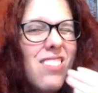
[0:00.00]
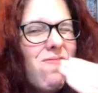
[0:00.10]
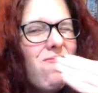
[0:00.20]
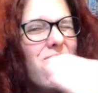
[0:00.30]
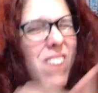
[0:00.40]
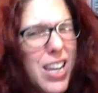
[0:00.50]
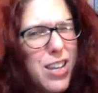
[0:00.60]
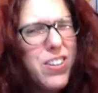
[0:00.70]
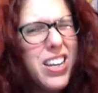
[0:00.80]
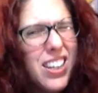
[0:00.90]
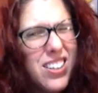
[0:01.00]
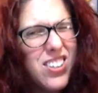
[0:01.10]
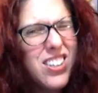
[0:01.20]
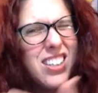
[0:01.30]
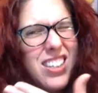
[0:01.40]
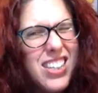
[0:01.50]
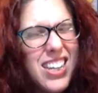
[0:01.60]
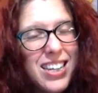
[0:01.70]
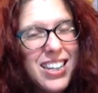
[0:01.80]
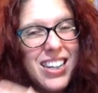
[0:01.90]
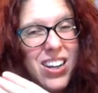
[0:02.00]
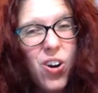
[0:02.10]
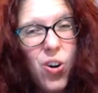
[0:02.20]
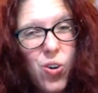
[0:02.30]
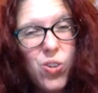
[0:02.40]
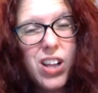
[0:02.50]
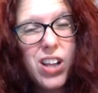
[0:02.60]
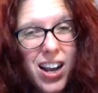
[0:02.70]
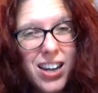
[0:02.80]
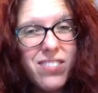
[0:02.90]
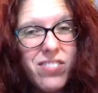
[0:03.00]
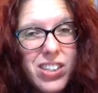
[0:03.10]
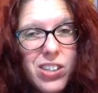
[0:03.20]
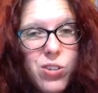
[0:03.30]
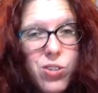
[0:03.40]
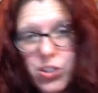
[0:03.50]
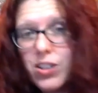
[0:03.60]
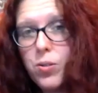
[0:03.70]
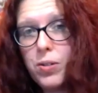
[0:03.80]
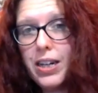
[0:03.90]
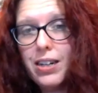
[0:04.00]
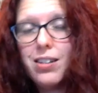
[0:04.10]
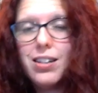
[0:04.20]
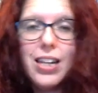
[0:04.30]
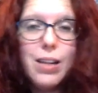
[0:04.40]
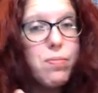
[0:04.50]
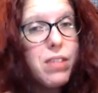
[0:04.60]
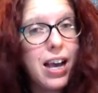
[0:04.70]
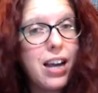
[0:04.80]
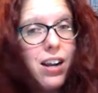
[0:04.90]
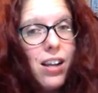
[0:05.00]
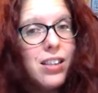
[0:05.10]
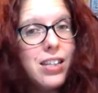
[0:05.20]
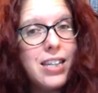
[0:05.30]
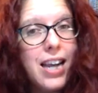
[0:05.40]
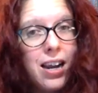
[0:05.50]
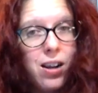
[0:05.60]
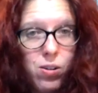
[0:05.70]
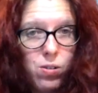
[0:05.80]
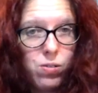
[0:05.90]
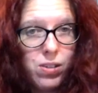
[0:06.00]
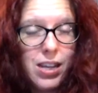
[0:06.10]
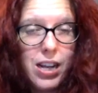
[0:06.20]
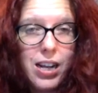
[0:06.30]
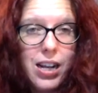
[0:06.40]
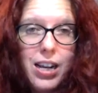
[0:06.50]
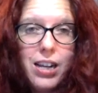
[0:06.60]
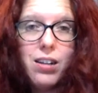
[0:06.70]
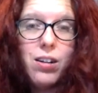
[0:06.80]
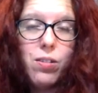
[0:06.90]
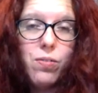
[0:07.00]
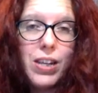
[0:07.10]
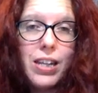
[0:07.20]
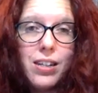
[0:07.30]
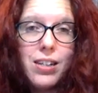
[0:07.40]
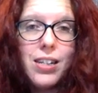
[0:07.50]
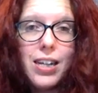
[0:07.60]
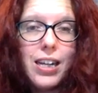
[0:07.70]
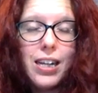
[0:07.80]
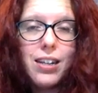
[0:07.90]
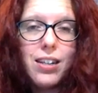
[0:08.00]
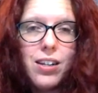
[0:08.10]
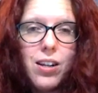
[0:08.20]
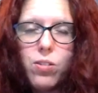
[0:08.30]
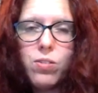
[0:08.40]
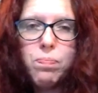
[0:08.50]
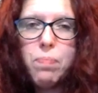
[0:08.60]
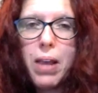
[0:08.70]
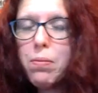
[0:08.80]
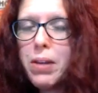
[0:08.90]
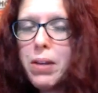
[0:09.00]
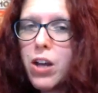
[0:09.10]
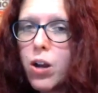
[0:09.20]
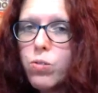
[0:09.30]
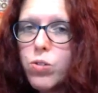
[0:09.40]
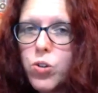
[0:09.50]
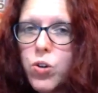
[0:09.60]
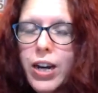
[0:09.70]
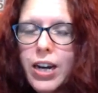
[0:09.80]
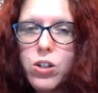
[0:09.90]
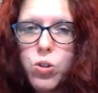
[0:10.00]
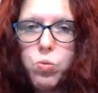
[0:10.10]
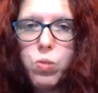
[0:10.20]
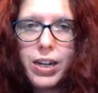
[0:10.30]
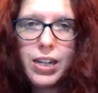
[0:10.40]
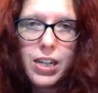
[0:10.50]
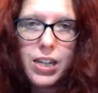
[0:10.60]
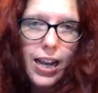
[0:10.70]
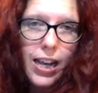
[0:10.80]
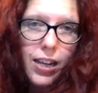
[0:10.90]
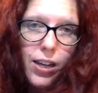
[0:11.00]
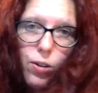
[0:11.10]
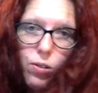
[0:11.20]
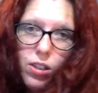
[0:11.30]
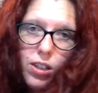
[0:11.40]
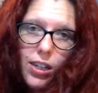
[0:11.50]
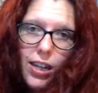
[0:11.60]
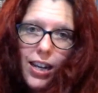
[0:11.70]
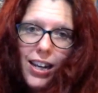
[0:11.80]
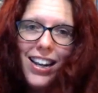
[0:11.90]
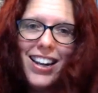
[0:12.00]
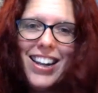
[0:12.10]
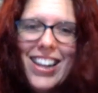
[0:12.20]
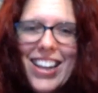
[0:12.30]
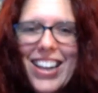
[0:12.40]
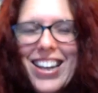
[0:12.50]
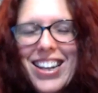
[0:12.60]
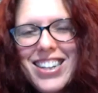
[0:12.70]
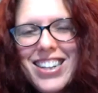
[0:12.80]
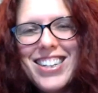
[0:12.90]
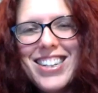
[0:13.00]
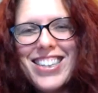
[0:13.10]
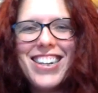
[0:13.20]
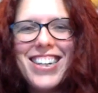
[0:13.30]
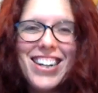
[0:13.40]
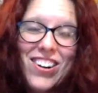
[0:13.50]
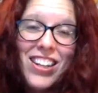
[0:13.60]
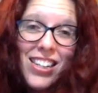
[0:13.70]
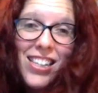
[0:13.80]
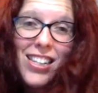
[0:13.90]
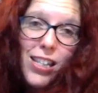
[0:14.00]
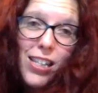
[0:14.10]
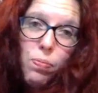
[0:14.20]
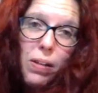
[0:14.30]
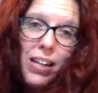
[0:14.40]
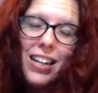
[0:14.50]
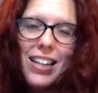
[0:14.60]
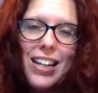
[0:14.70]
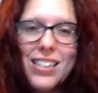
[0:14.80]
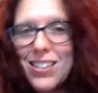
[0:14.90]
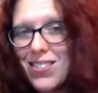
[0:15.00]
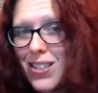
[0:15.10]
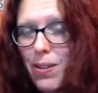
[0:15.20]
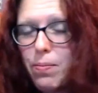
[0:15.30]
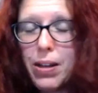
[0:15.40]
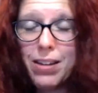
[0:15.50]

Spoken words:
maybe I shouldn't take in a whole lot of the NutraSweet. Keep that on the downside of intake. Maybe don't drink 20 Diet Cokes today. Unless it's the Splenda. That seems to be, but